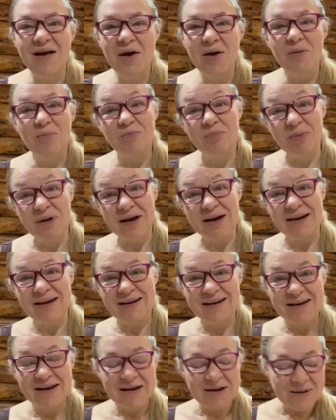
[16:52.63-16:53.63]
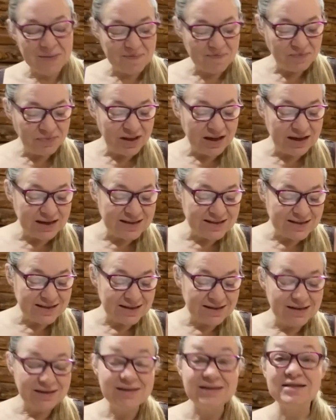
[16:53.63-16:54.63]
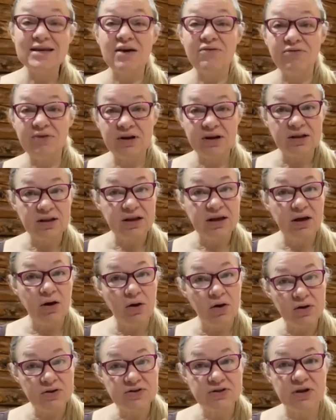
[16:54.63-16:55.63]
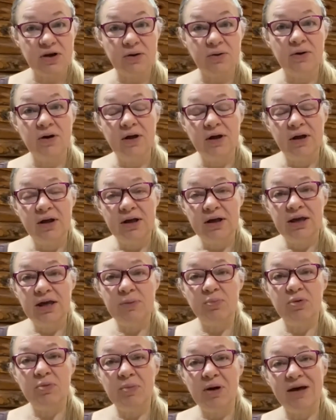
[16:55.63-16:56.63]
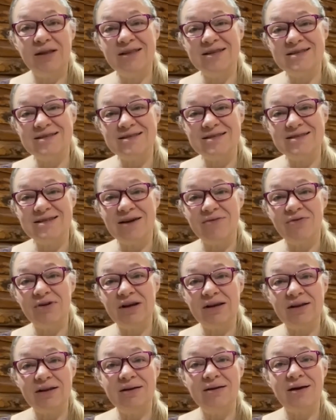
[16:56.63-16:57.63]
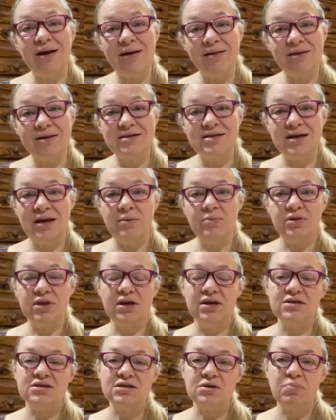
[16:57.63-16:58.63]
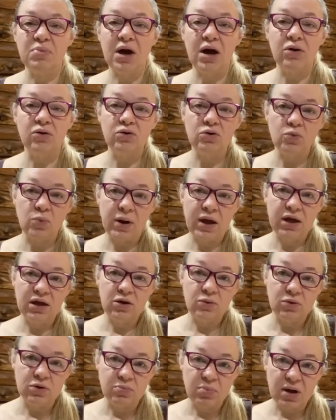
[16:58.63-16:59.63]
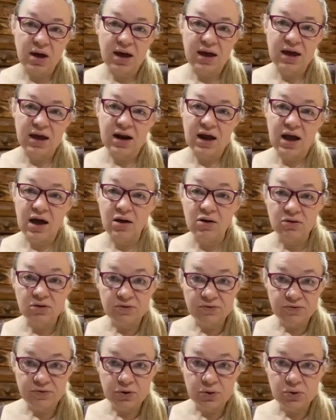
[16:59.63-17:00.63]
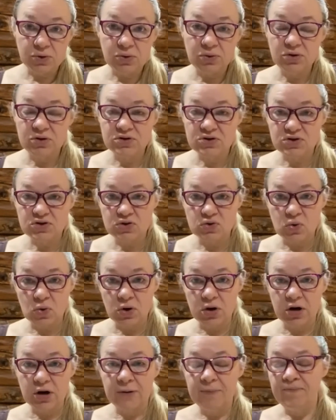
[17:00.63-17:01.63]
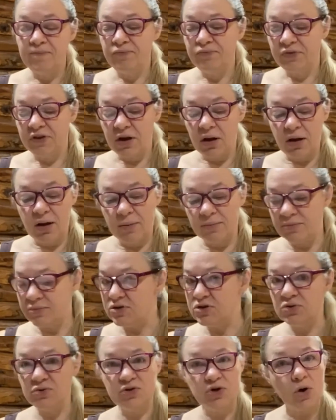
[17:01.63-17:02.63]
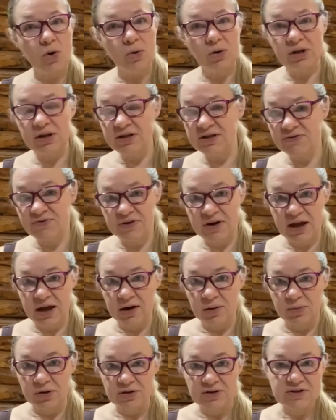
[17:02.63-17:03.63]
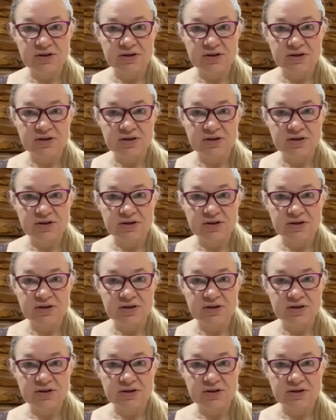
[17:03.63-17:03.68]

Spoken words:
but it is definitely also, keep in mind, this is definitely not the same thing as the powdered whey you would buy at a health food store. 2 totally different animals.